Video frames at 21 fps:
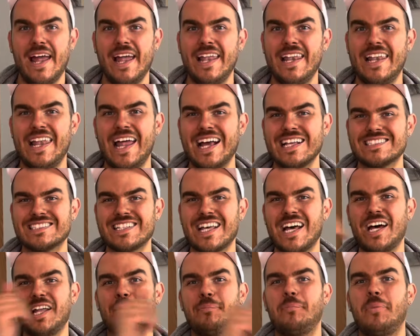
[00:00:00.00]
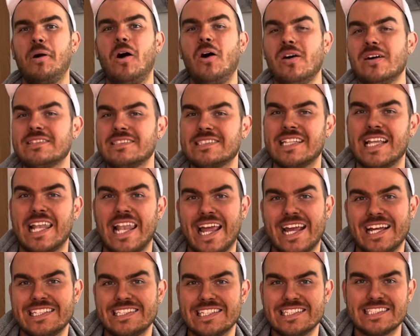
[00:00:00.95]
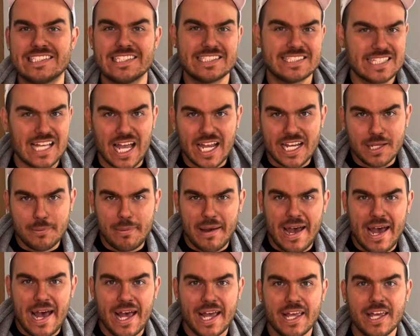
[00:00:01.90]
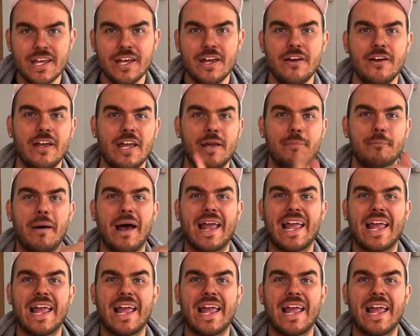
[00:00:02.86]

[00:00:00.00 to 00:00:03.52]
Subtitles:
Let's unbox the latest designer bag in my